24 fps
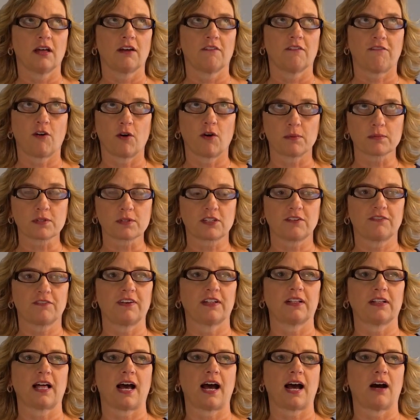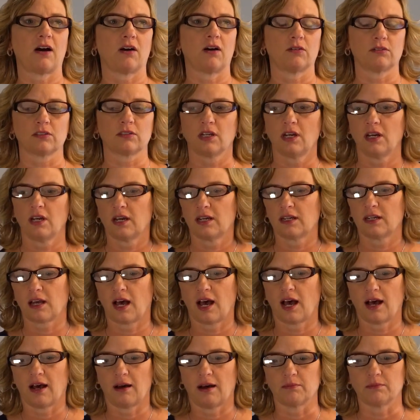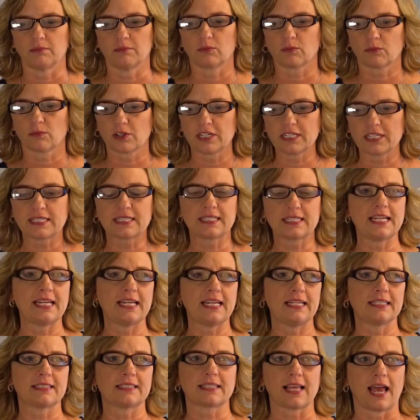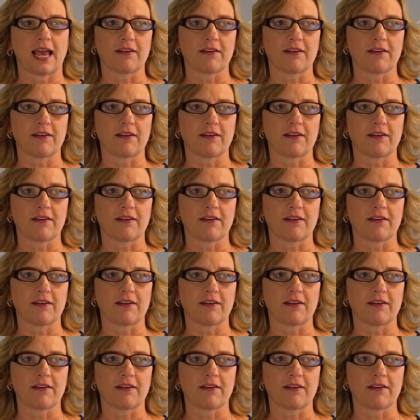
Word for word: forms to fill out, um, receipts.